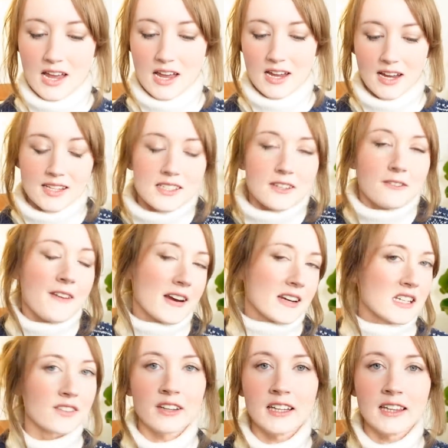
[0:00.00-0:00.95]
it's
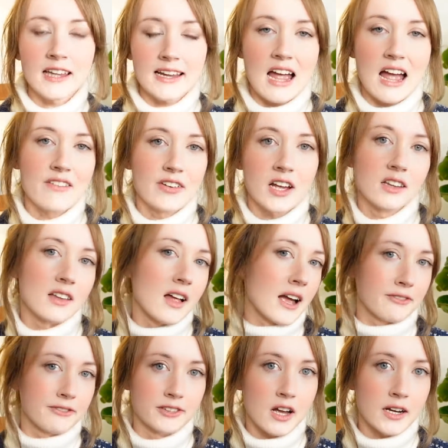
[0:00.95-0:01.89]
effectively like having a
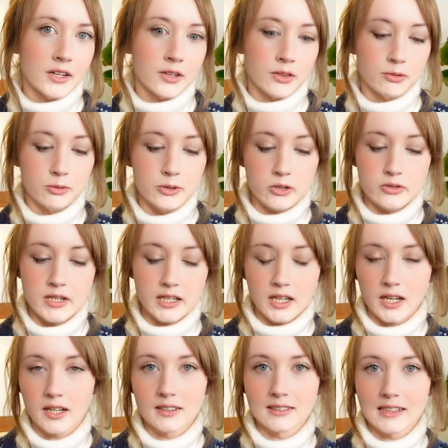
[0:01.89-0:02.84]
lifeline through your
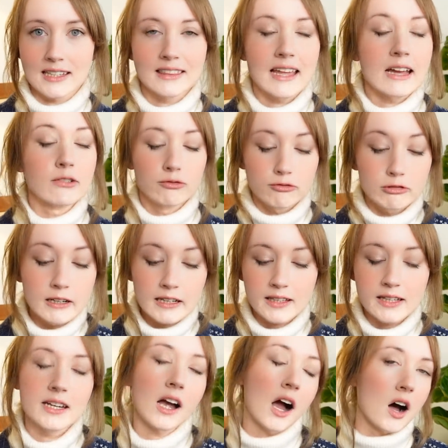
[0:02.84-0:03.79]
knitting. Like they
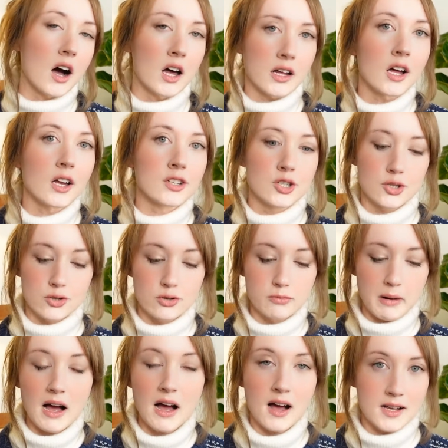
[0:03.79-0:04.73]
really can't undo
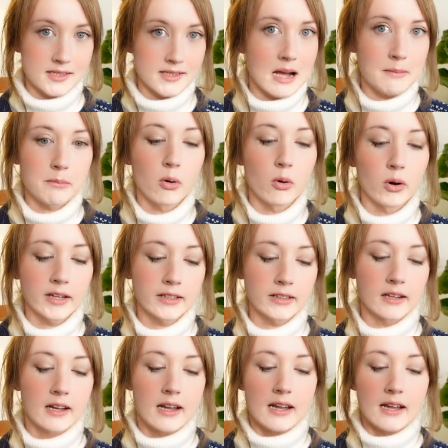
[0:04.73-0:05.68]
past that point.
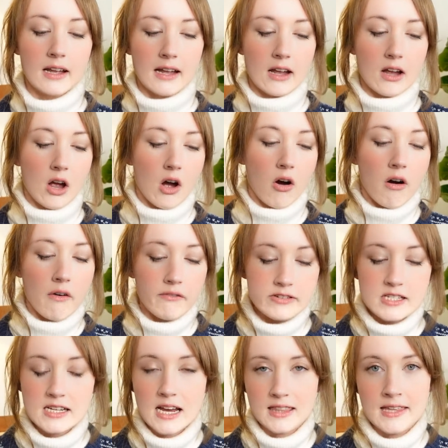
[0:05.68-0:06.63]

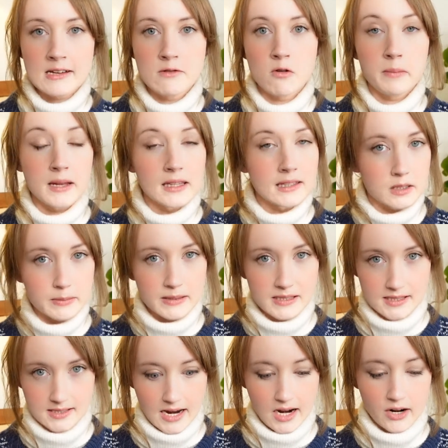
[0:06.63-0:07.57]
Obviously, I think it would be a little bit
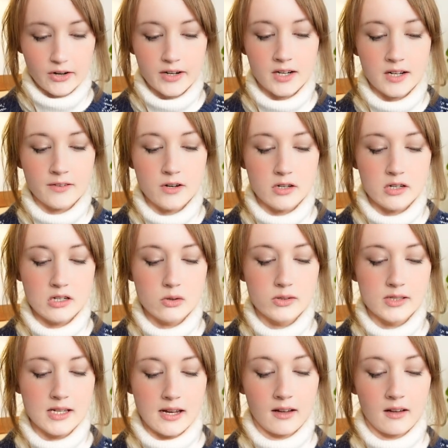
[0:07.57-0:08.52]
scarier if you're
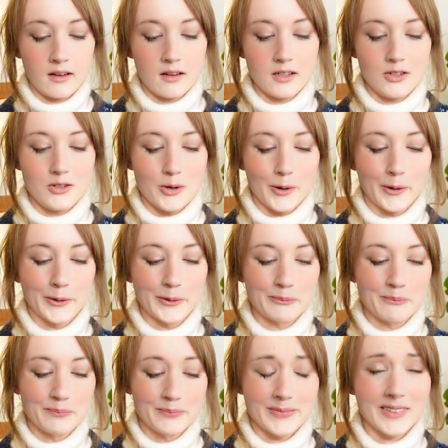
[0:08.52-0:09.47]
using, you know,
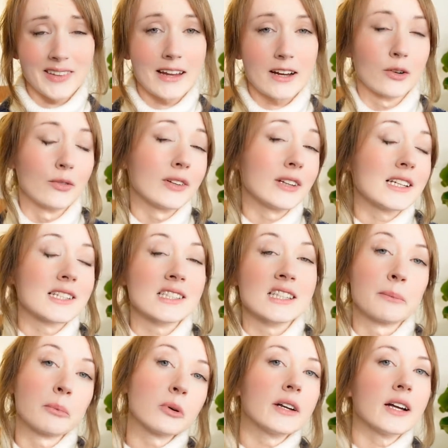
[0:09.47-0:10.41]
like a really
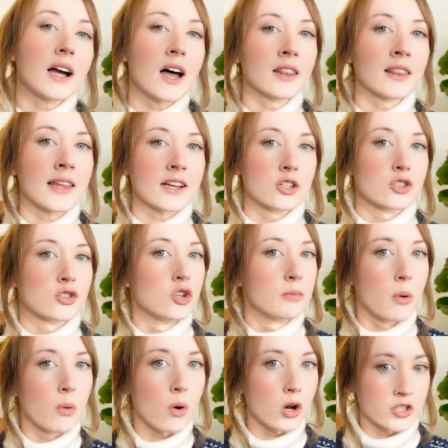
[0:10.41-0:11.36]
slippery yarn, like a
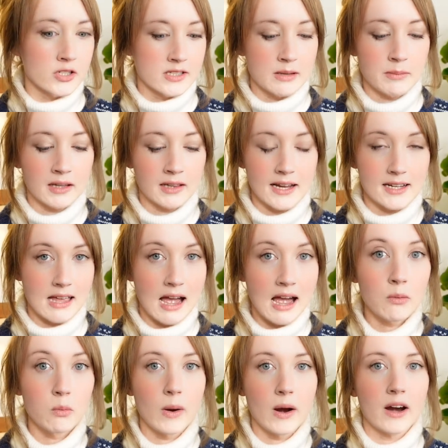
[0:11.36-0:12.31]
superwash or something like
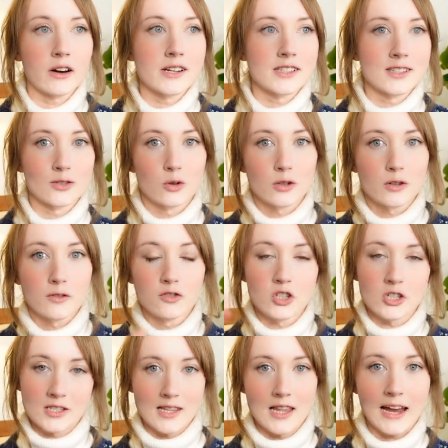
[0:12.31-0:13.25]
that, where it's sort of
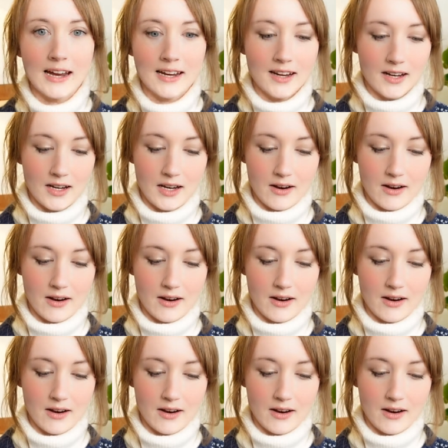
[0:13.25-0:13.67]
just like